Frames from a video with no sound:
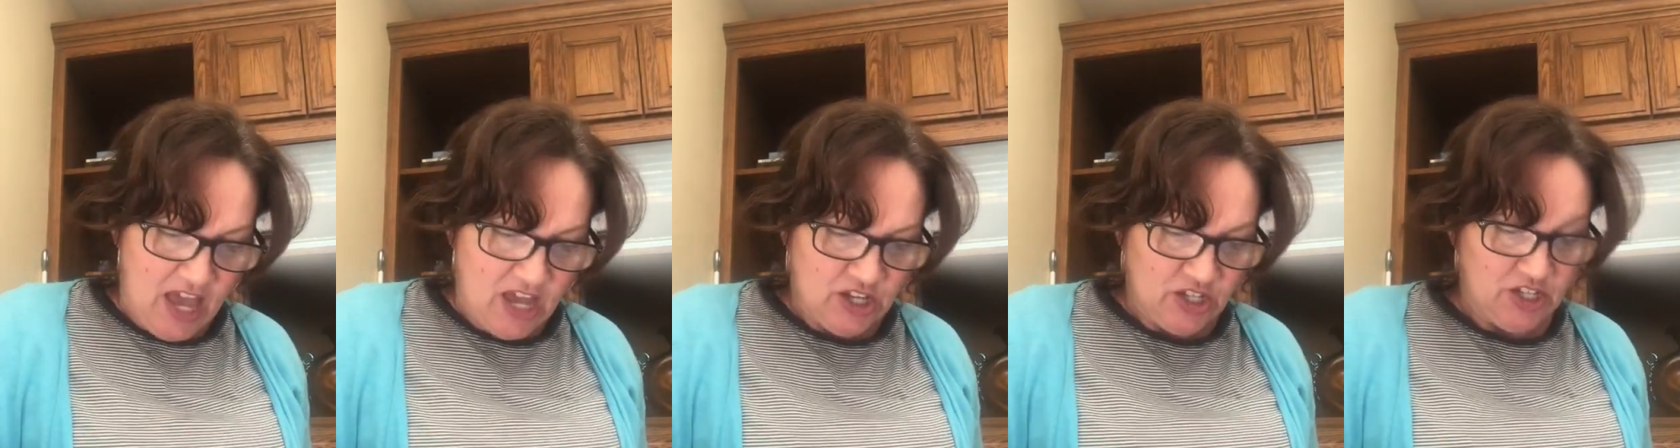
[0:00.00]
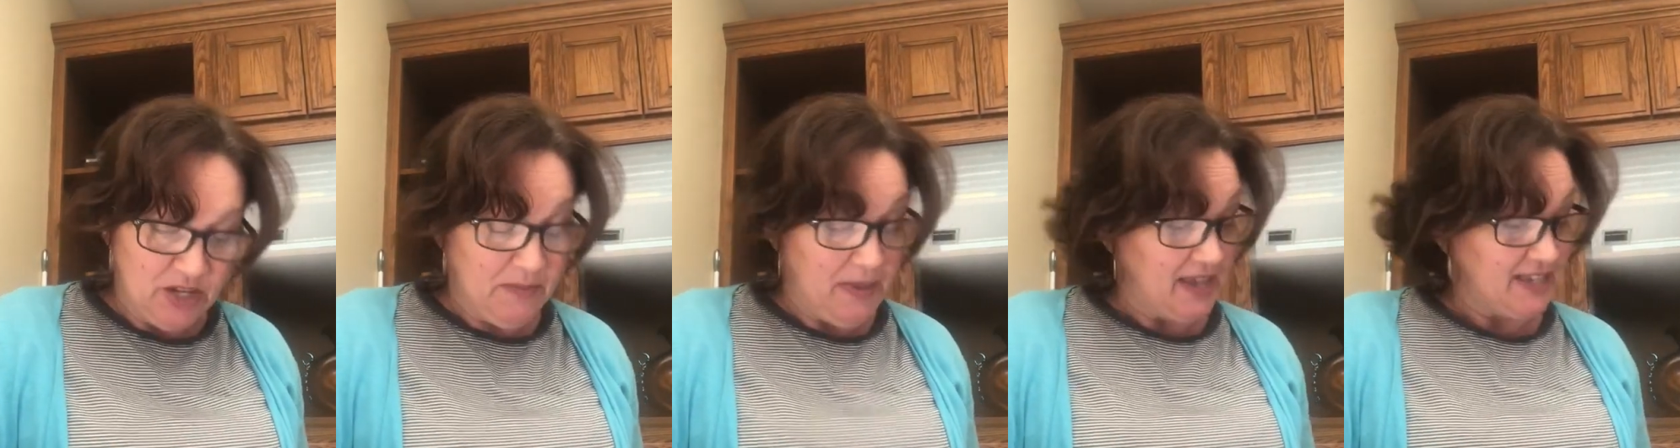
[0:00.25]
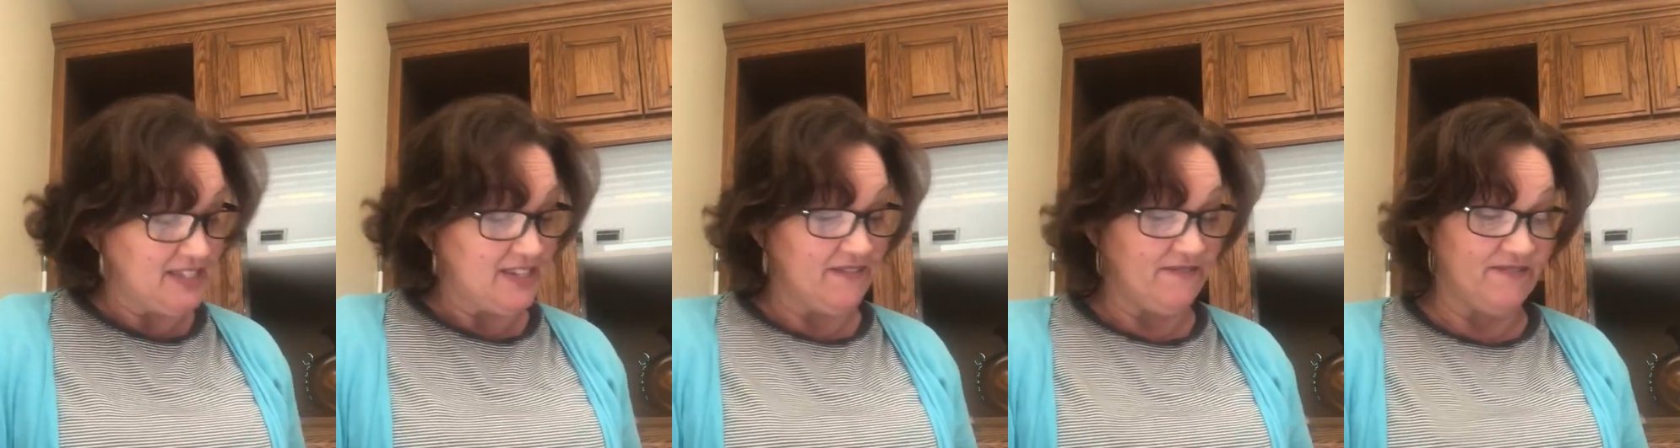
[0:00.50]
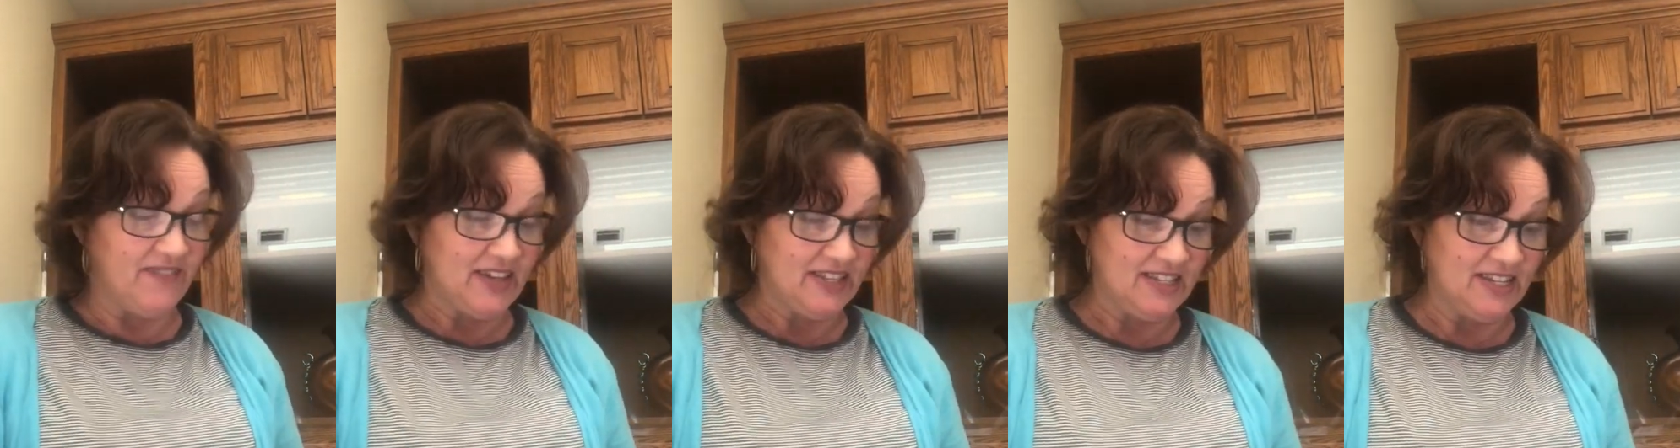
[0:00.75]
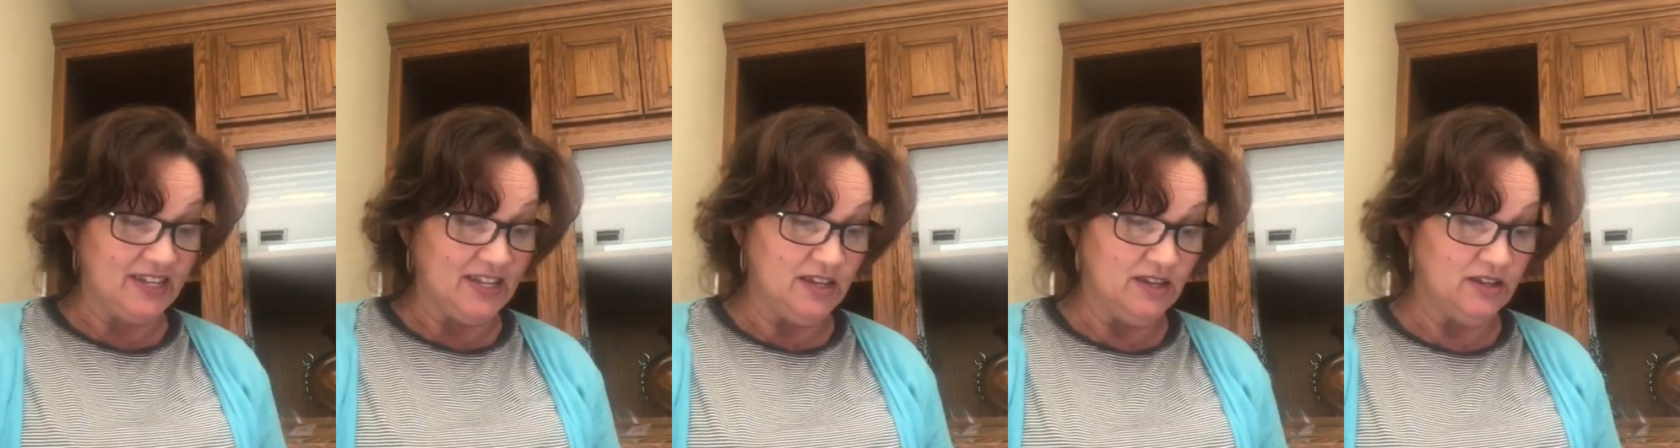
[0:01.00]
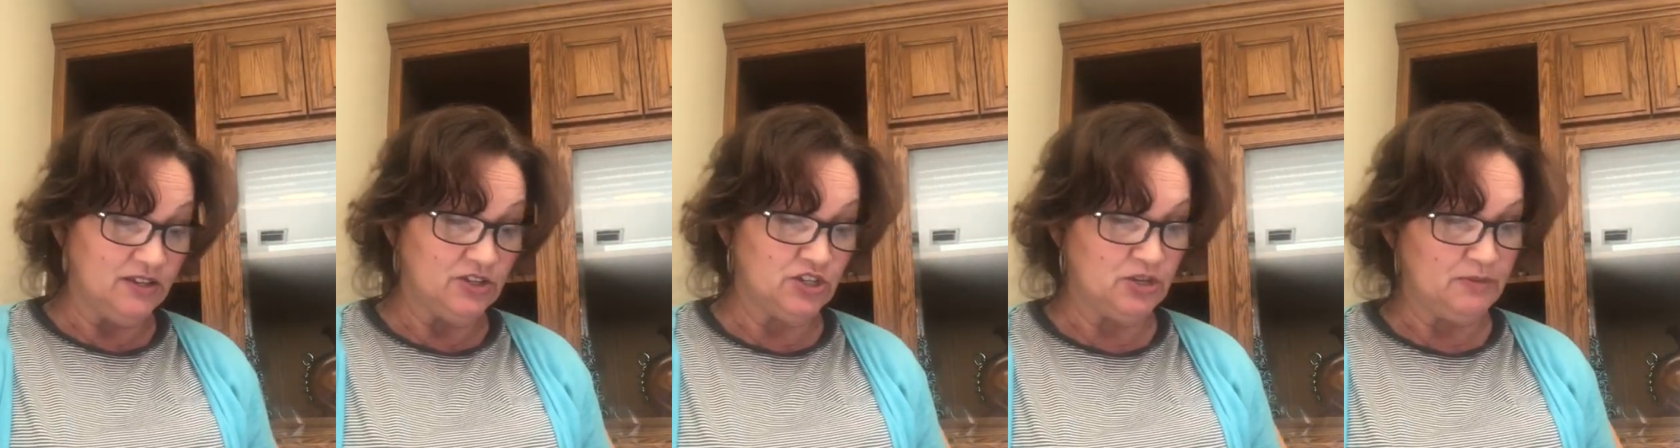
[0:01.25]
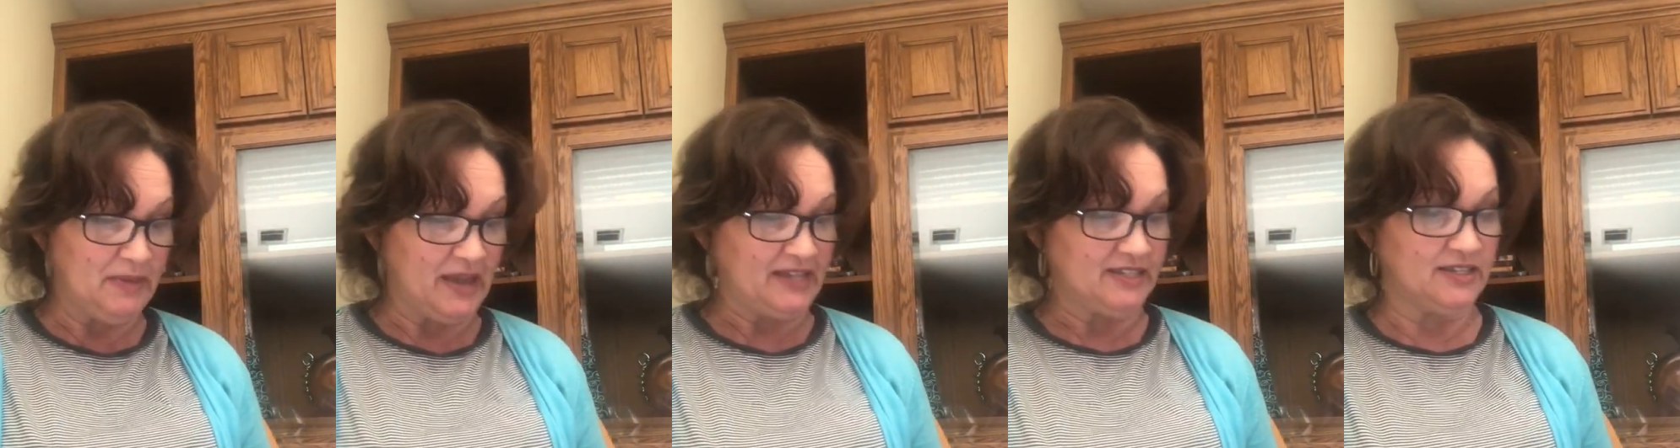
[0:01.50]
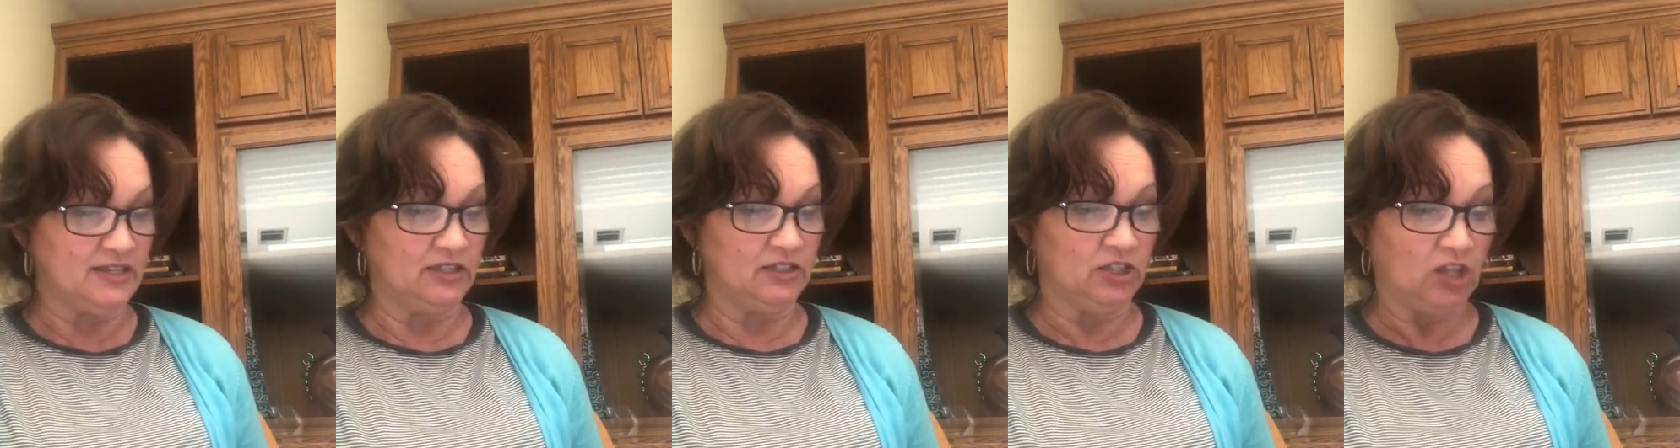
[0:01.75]
She makes it fuzzy. She
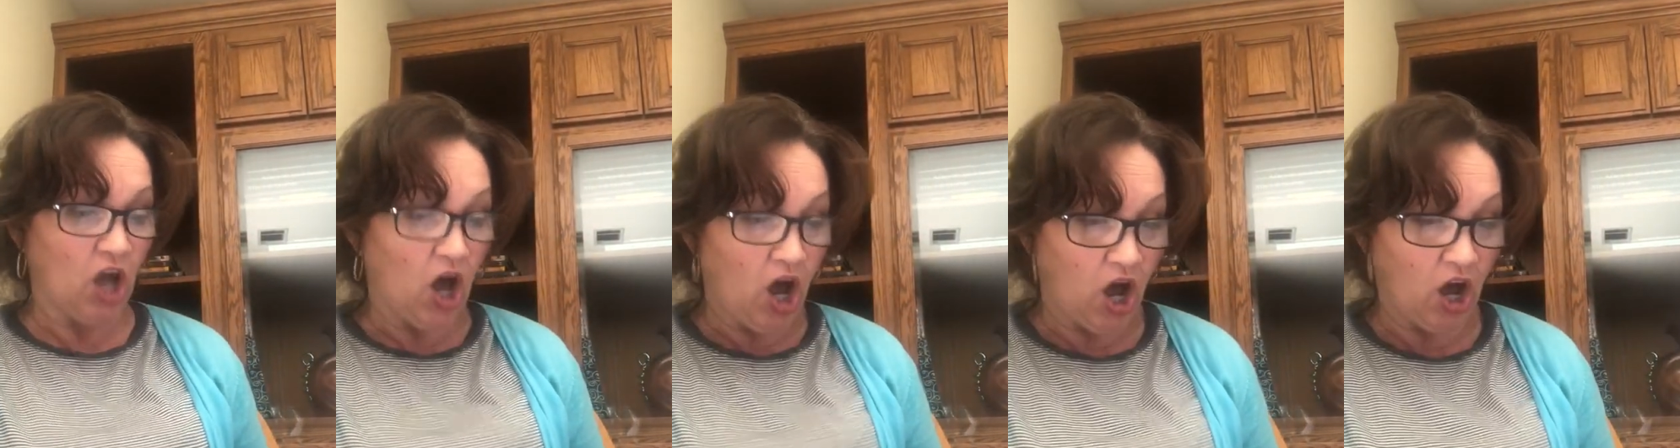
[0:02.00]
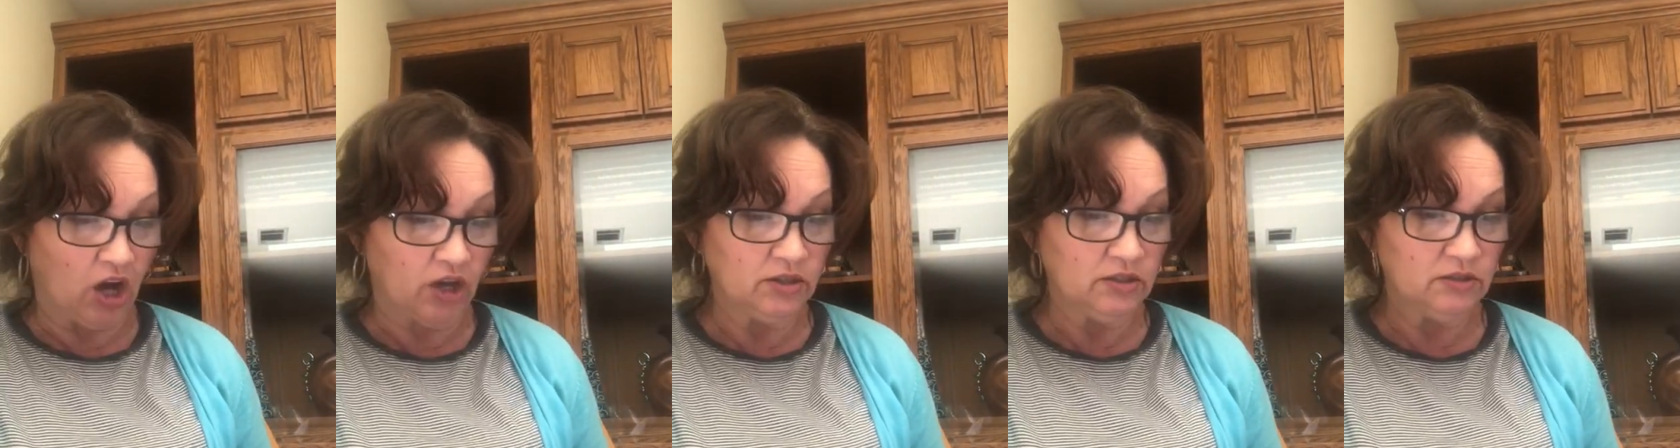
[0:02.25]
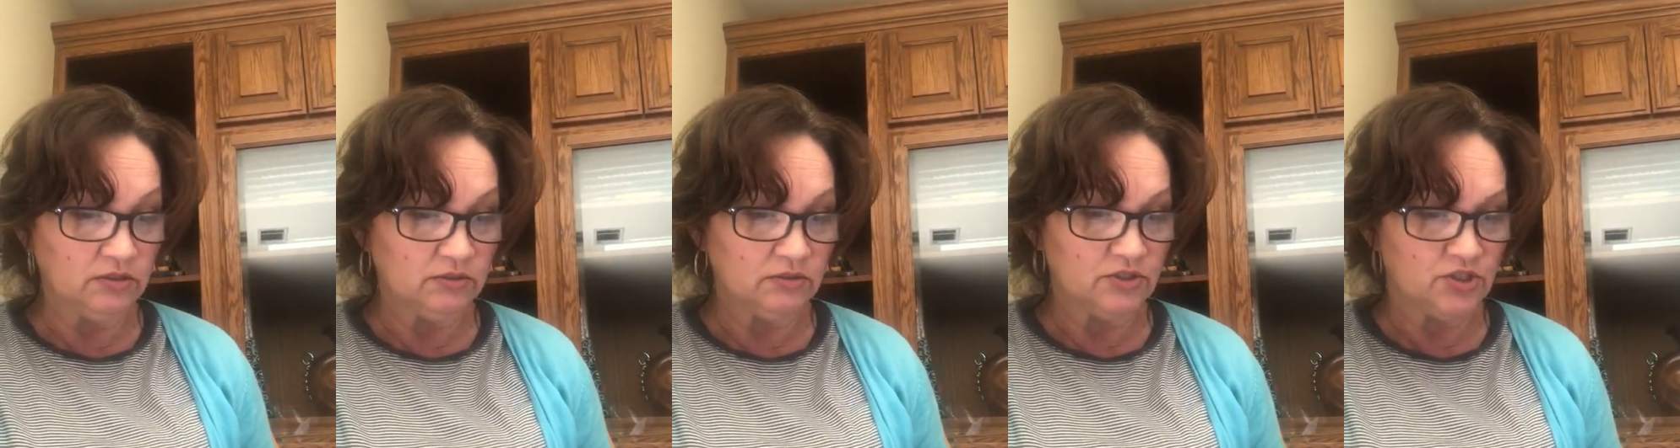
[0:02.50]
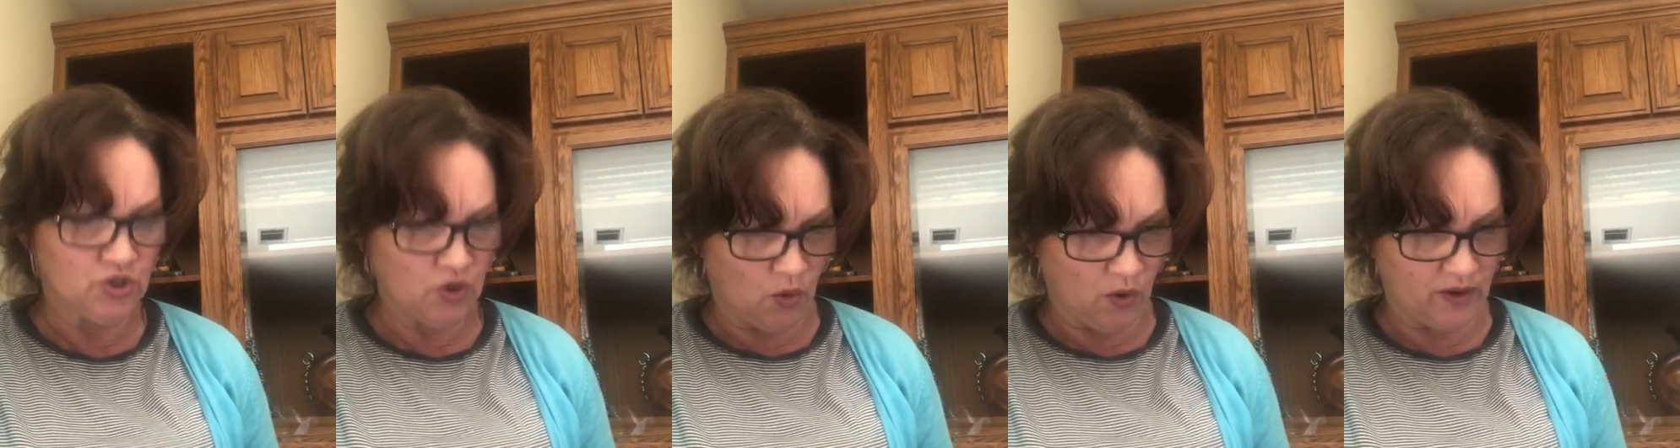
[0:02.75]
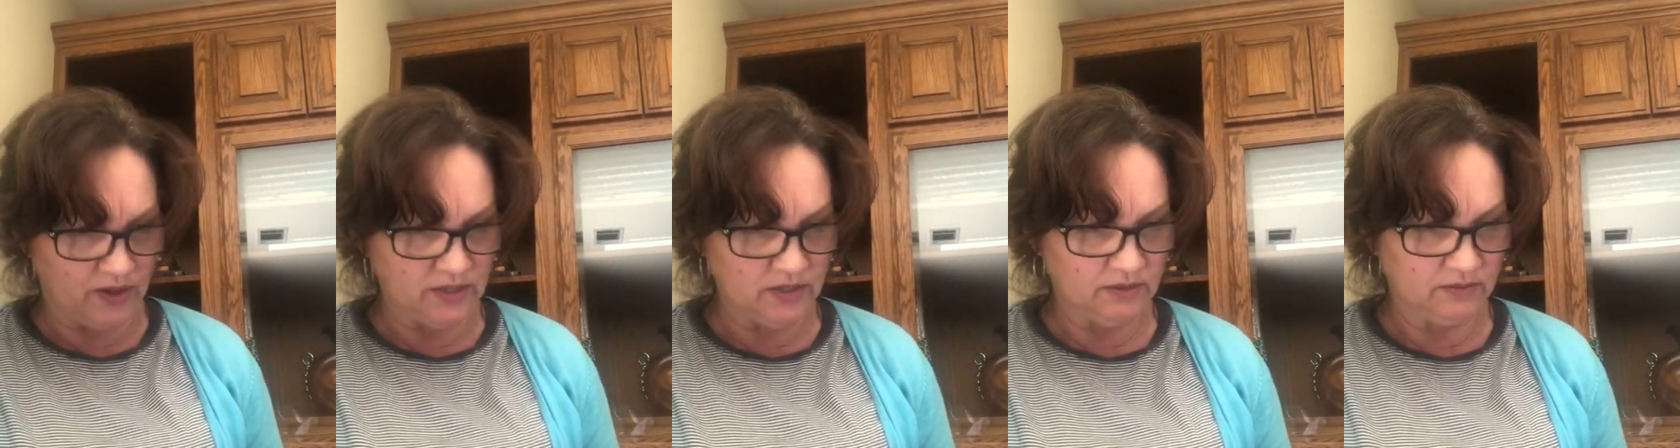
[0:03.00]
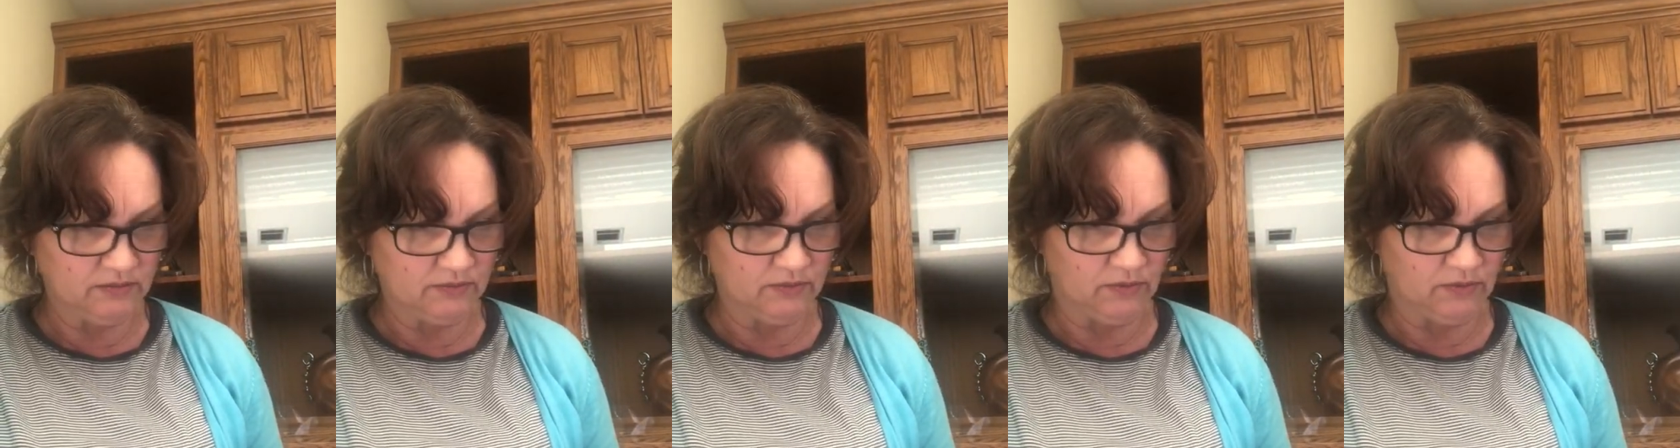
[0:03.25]
makes it long, short,